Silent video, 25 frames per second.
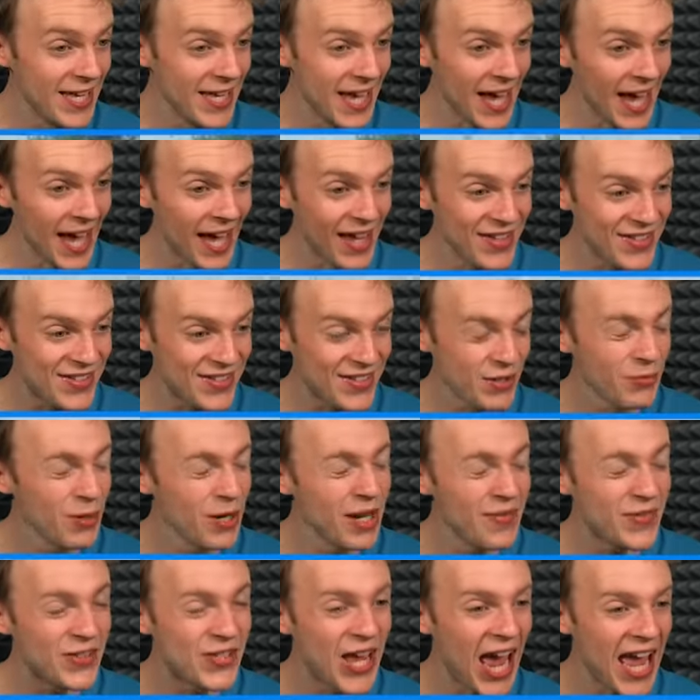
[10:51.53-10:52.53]
yes,
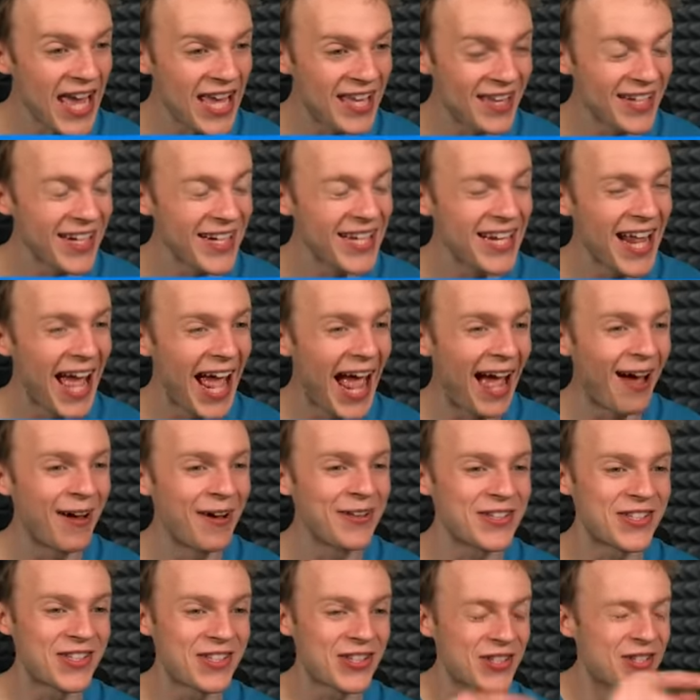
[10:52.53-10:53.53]
we've taken it
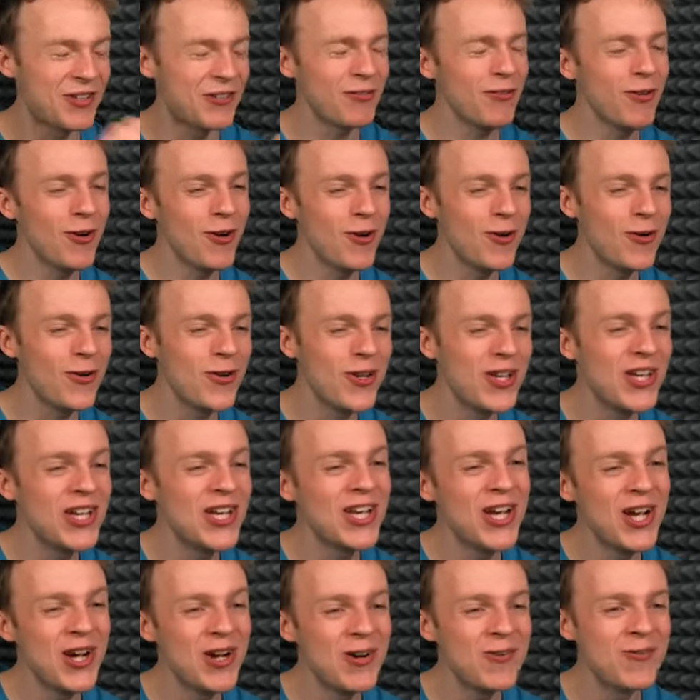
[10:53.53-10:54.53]
out. Screw
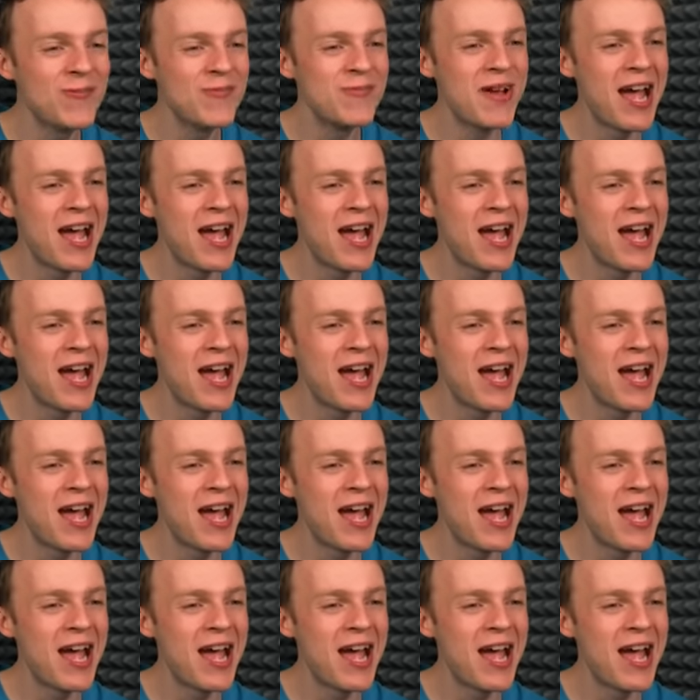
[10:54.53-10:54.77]
you,